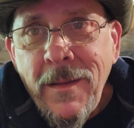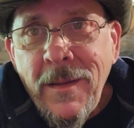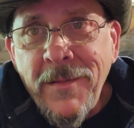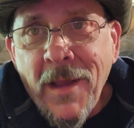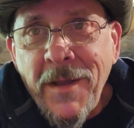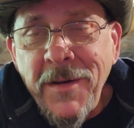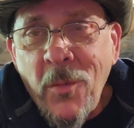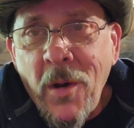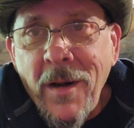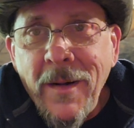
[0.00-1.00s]
his
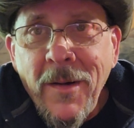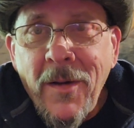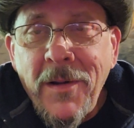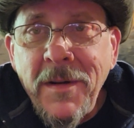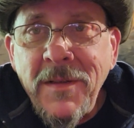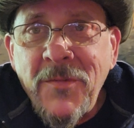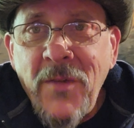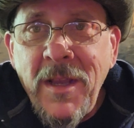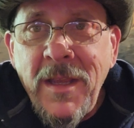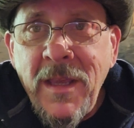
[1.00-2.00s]
underwear on his
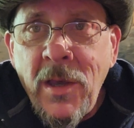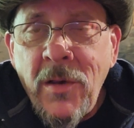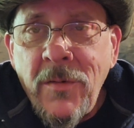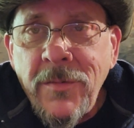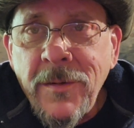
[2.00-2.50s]
videos?